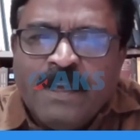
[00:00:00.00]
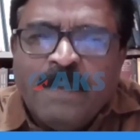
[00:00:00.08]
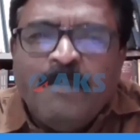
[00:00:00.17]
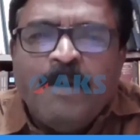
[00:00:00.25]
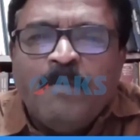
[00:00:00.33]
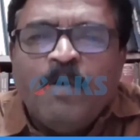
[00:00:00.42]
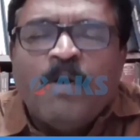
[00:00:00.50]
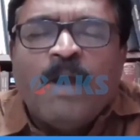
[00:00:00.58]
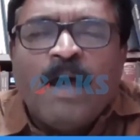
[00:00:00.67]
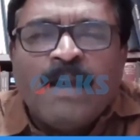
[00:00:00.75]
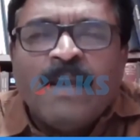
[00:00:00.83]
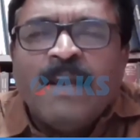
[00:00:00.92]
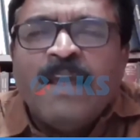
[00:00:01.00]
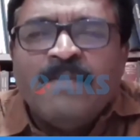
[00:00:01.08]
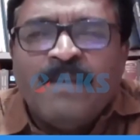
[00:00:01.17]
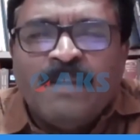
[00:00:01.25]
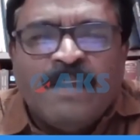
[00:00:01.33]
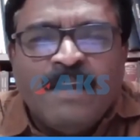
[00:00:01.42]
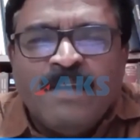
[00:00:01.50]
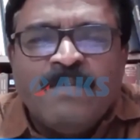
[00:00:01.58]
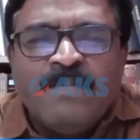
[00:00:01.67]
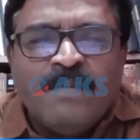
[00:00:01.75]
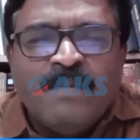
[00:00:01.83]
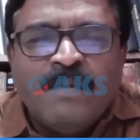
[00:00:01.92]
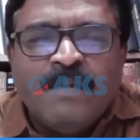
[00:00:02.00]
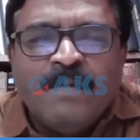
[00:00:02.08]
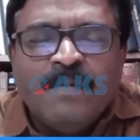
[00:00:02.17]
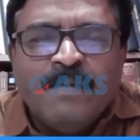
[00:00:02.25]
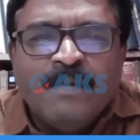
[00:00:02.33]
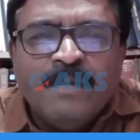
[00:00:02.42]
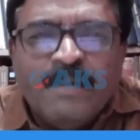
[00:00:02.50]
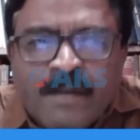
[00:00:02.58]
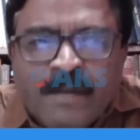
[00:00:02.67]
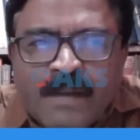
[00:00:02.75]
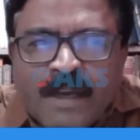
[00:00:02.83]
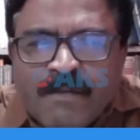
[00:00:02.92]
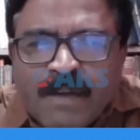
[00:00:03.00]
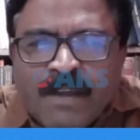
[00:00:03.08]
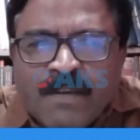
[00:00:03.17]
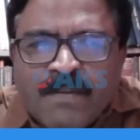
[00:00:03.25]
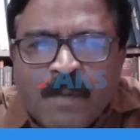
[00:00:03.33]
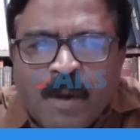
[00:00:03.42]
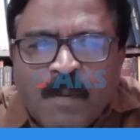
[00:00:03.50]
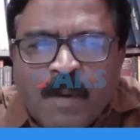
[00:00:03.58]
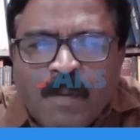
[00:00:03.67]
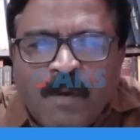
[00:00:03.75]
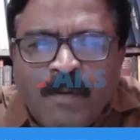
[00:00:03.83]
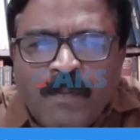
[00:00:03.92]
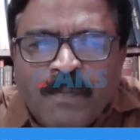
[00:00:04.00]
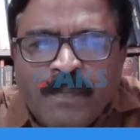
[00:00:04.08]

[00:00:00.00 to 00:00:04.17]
a bit more organized thing is network is problem now.